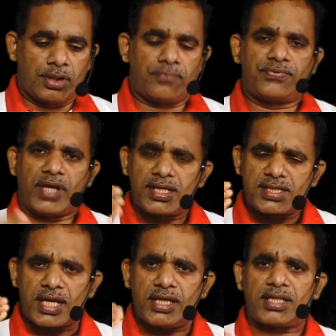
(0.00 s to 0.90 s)
If there
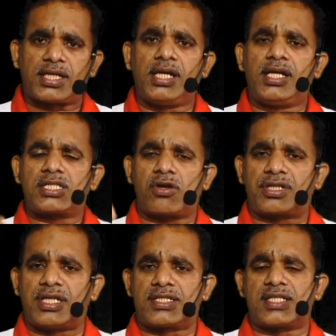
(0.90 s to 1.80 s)
is any TDS
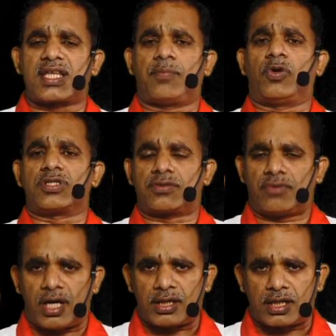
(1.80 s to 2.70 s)
or TCS amounts
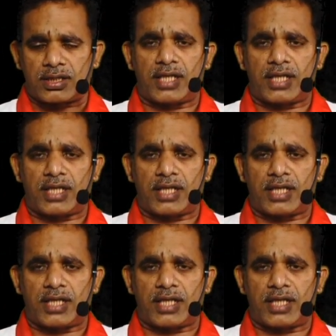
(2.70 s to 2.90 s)
under